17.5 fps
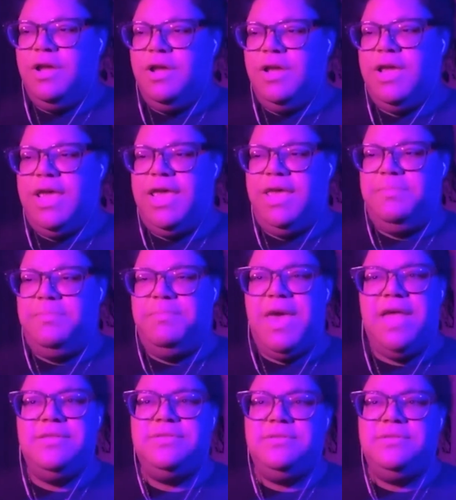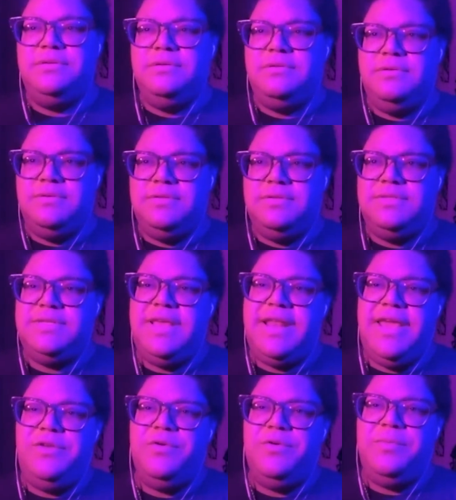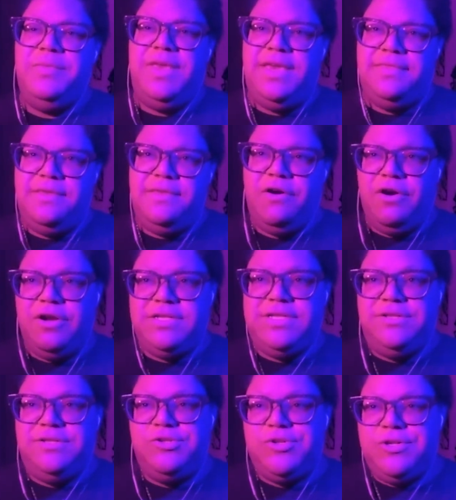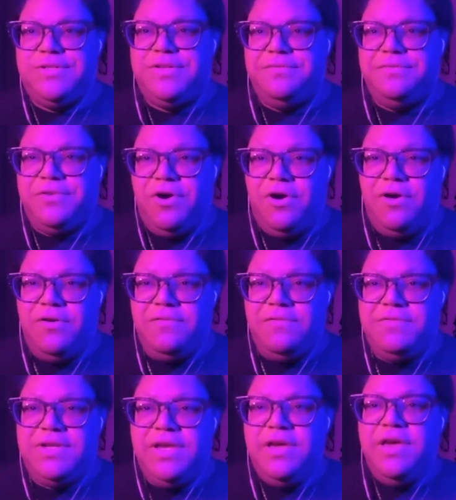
and pencils, and I normally get the art teachers involved